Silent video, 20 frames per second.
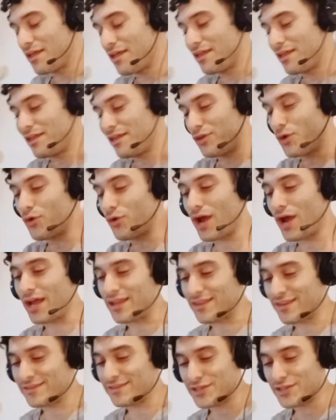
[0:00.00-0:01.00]

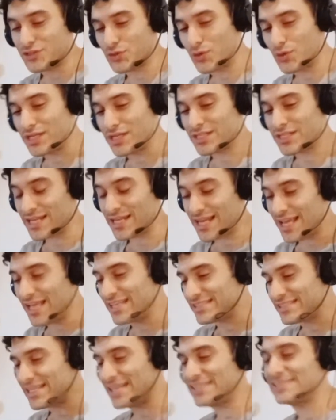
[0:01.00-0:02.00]
The situation
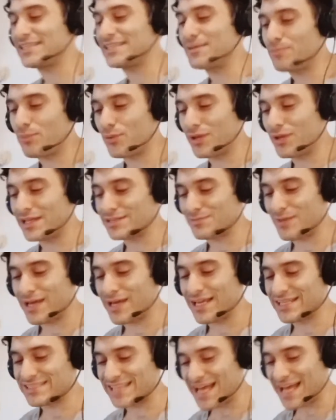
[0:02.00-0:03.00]
is as simple as my
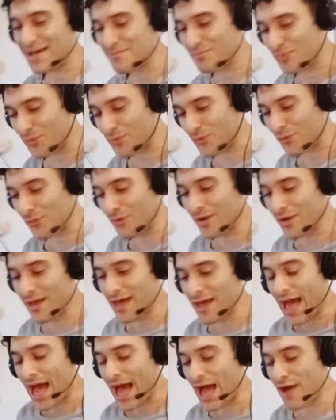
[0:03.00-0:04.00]
example.
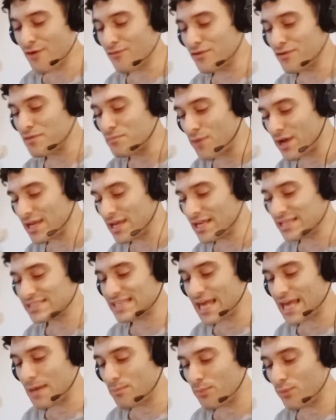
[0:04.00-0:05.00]
However, my
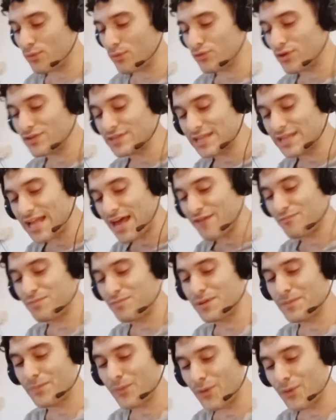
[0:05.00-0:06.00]
example doesn't have
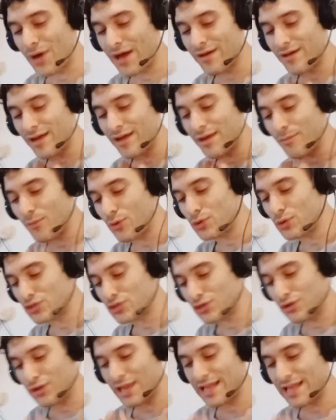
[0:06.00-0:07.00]
people
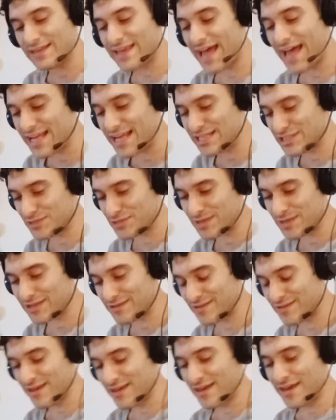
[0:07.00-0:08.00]
emotional
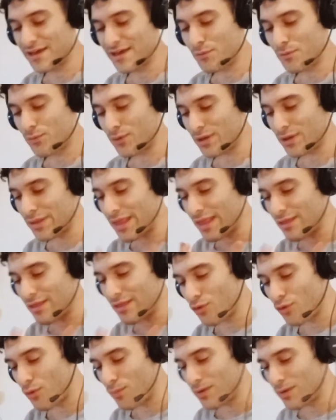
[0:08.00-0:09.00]
attachment with.
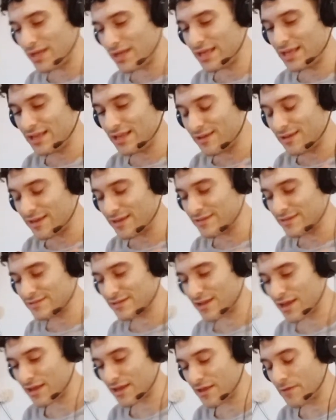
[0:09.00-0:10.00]
Nobody is
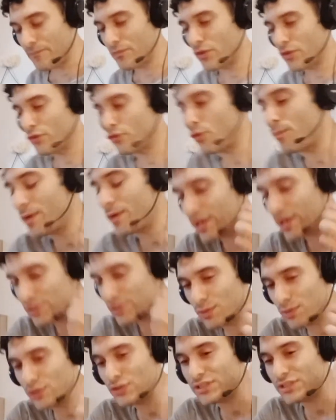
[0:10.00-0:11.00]
like. So because
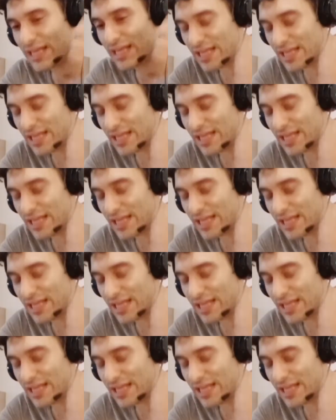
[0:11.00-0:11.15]
when you say